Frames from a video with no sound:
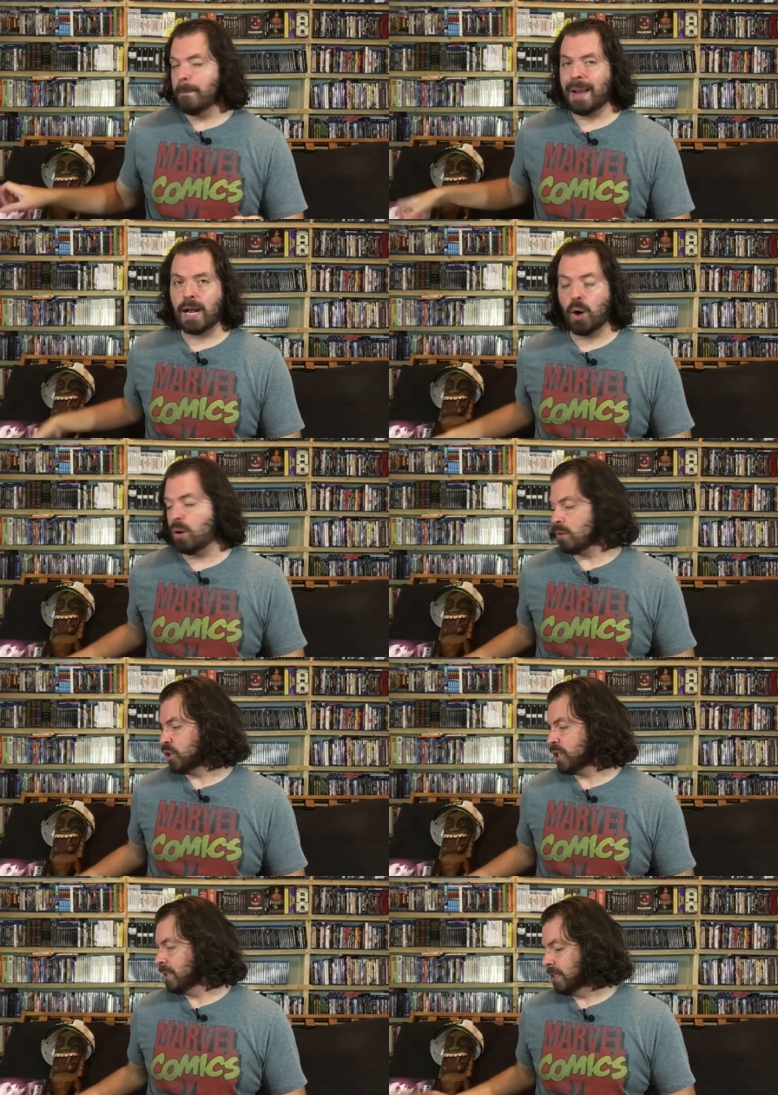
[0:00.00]

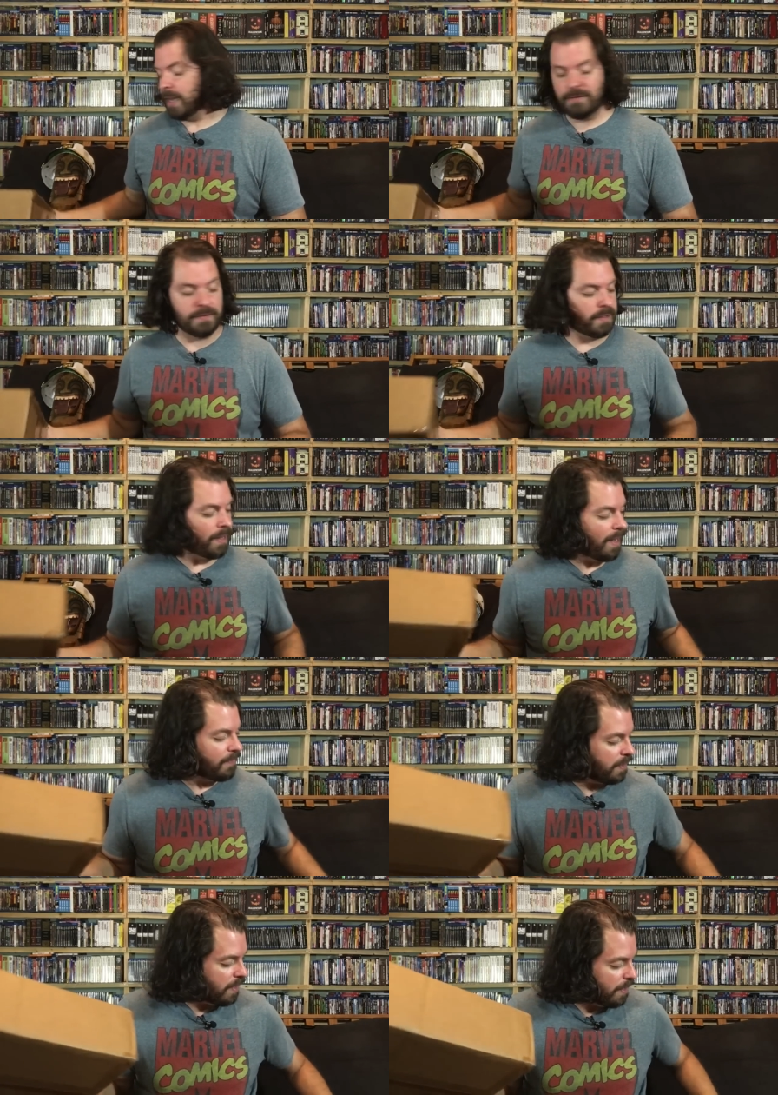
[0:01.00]
package left. I have
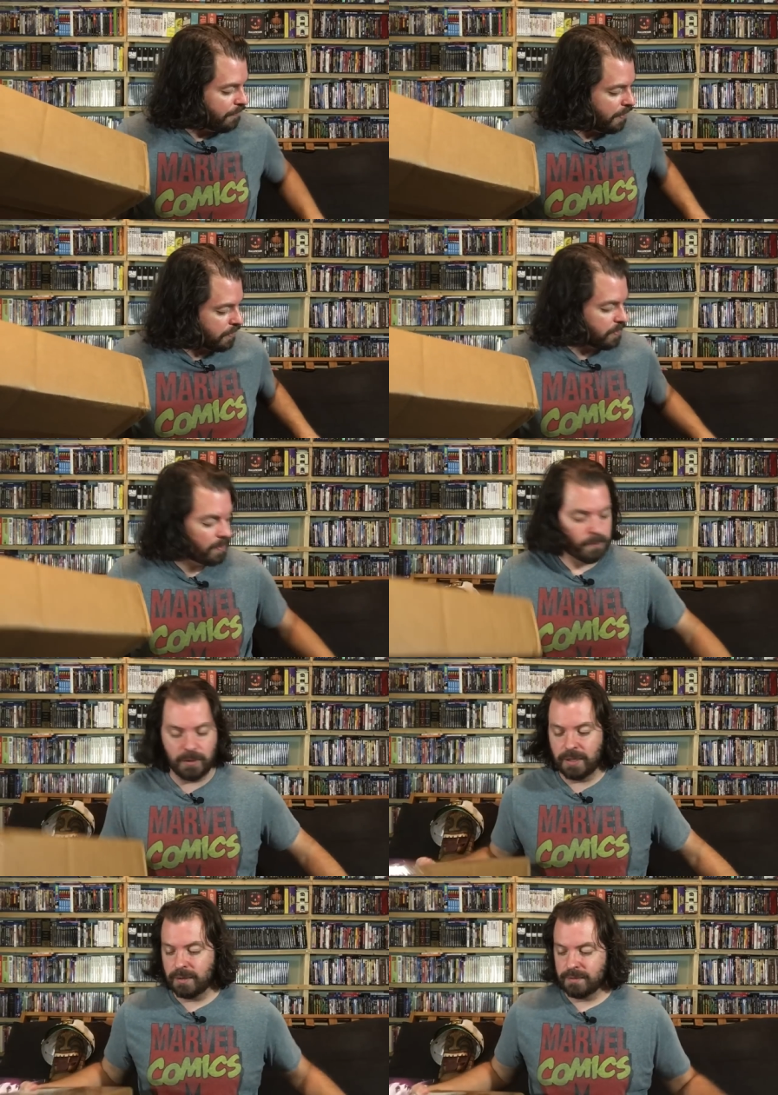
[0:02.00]
a knife here
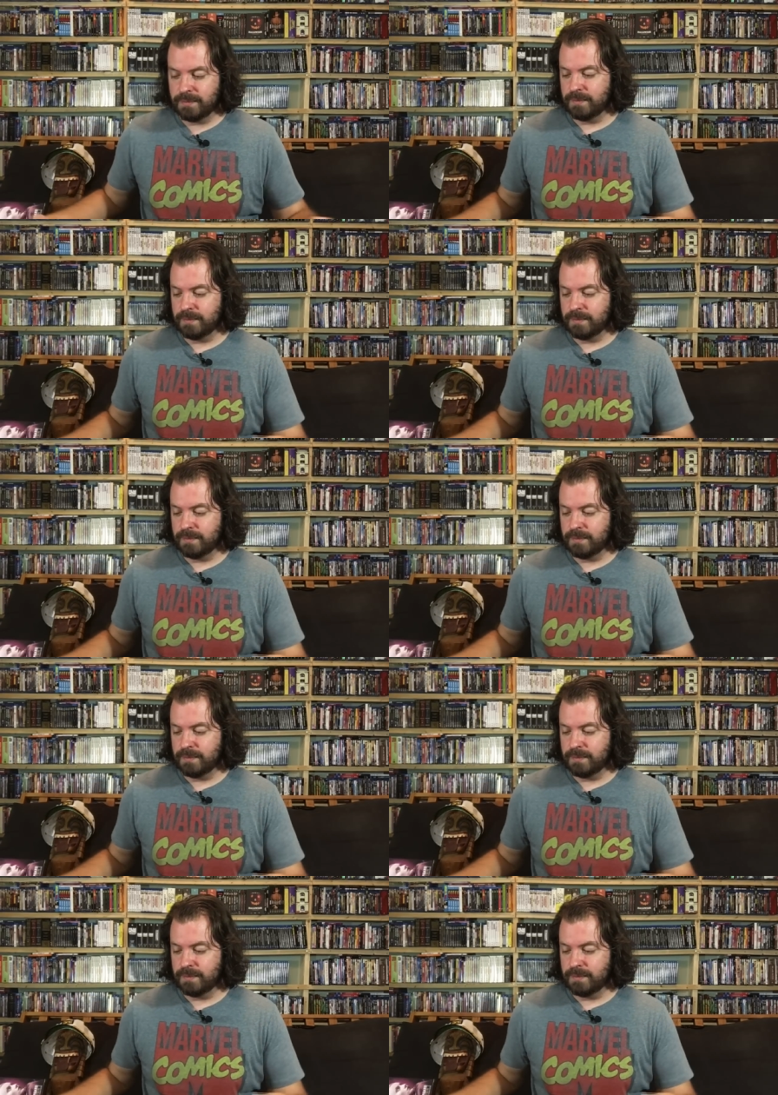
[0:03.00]
somewhere.